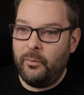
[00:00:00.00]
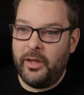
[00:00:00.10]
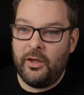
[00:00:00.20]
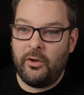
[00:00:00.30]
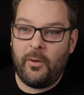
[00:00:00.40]

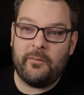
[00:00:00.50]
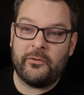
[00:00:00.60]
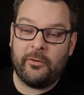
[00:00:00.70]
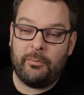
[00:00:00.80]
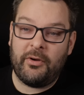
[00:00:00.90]
We can go
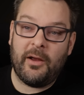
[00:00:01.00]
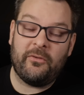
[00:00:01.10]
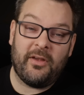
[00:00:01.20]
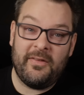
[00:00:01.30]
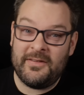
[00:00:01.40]
over to our
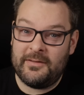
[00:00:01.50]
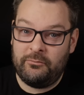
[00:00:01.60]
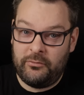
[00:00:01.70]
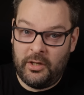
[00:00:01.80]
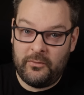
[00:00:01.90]
browser, and this
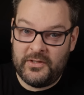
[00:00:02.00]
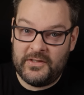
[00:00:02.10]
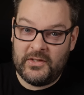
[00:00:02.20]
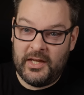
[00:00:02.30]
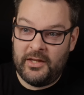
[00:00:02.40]

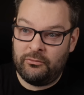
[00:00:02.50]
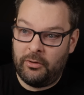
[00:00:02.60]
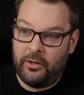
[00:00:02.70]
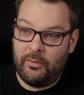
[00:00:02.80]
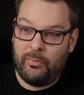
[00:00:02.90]
notice is
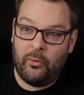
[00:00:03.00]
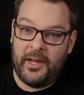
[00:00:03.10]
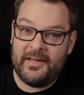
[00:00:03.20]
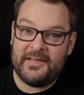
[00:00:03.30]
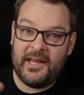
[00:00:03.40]
running on
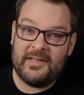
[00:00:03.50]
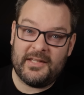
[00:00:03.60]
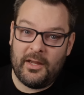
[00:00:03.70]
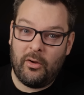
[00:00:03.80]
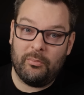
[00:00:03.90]
port
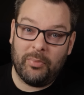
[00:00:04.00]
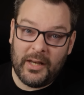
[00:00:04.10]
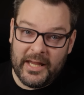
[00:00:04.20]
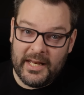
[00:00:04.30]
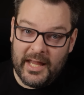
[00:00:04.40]
8080 on
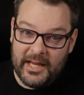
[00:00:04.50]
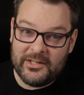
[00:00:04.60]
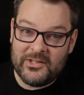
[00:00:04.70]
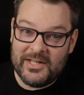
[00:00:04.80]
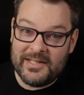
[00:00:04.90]
plain
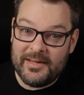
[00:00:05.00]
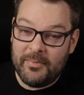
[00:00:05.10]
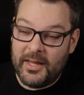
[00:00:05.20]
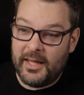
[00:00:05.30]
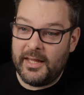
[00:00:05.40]

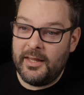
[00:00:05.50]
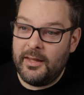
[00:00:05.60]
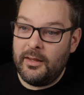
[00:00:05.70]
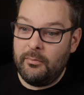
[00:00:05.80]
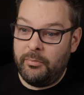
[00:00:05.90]
HTTP,
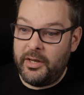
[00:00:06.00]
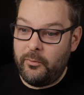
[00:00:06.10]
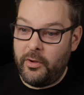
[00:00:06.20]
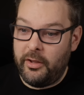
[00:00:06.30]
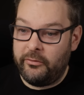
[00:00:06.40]
but
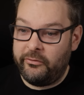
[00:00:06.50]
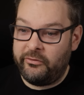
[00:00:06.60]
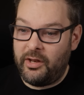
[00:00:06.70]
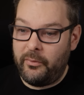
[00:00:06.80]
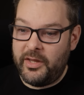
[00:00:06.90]
it works.
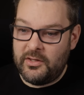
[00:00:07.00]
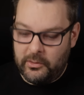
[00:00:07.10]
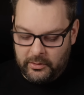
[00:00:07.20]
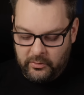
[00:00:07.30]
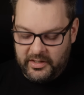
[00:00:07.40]
So now we can
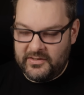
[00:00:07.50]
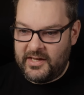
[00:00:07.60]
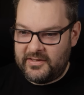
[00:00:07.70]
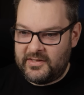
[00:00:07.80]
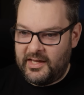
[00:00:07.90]
do a quick
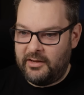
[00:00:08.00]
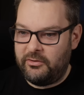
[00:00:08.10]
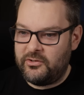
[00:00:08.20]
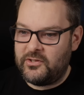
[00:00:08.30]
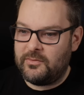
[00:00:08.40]
test
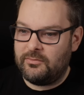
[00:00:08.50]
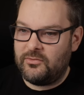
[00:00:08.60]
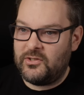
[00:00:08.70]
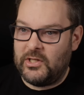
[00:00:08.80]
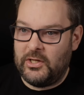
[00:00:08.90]
here and just
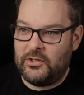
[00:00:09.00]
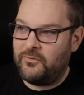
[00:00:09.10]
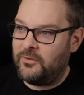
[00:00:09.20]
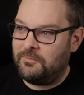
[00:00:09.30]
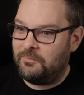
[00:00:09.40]

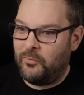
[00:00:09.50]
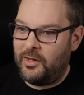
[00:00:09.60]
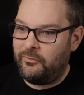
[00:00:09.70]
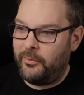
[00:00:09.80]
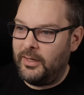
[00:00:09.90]
search for
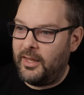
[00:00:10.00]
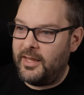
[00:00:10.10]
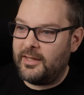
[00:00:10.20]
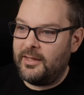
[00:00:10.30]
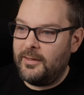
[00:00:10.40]
whatever we
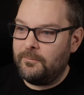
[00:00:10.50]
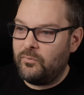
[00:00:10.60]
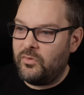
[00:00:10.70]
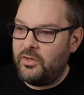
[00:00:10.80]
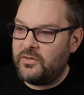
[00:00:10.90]
like.
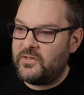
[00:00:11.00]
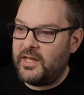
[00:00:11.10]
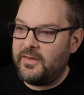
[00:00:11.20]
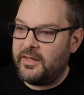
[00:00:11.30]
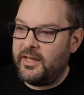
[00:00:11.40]
You can
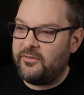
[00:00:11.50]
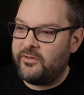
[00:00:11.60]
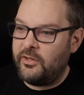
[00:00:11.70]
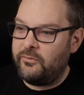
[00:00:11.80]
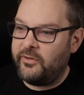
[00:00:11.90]
see that
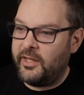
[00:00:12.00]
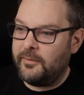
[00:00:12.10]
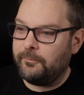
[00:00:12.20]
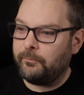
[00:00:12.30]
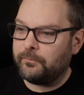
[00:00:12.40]
it's
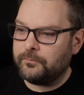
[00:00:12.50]
using